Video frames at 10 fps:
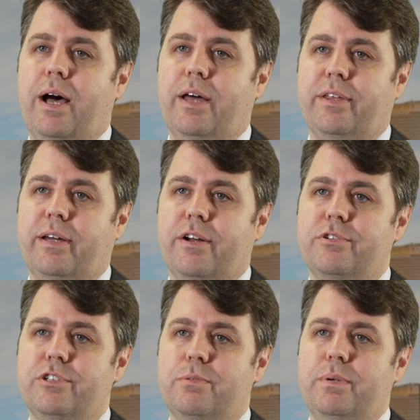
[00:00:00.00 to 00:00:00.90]
other
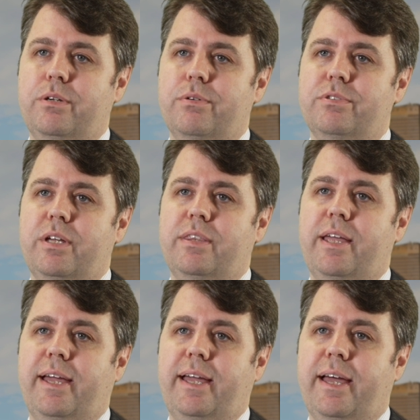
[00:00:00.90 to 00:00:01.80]
countries to be used in
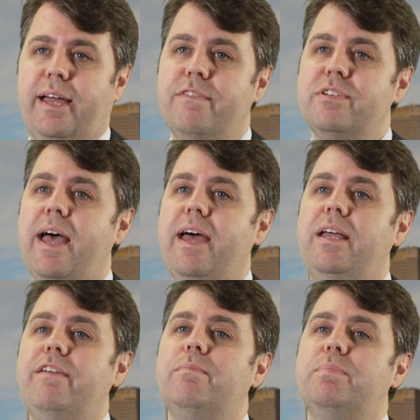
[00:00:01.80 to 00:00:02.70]
their EAFs and
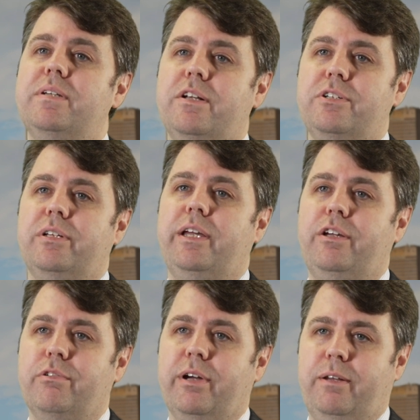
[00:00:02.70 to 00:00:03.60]
even potentially
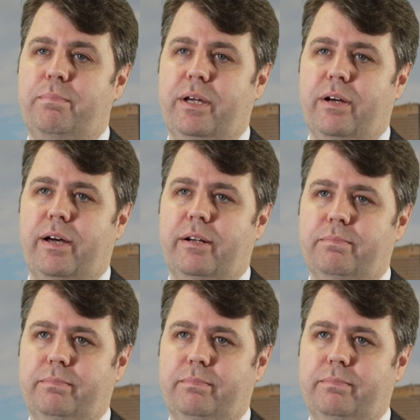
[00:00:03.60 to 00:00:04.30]
green pig iron.